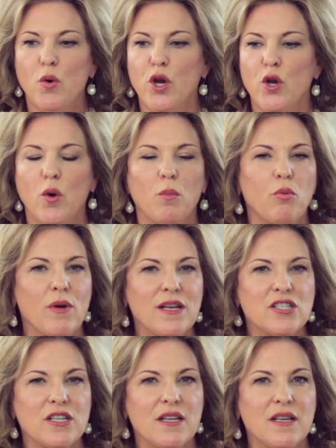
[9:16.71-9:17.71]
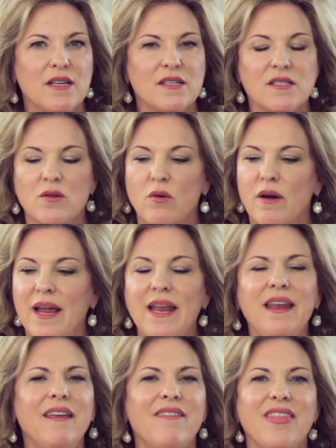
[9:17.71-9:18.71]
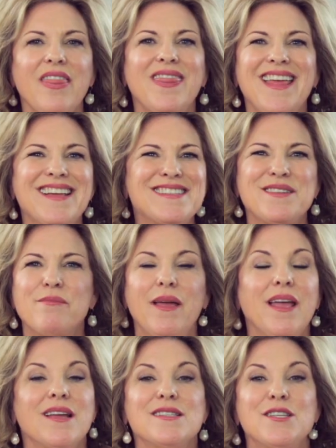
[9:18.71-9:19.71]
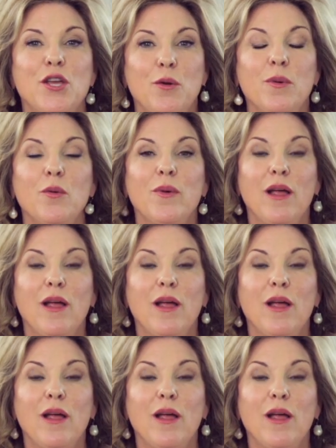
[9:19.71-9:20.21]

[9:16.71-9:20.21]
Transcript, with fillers: or you're prejudiced or any of the things that make us human,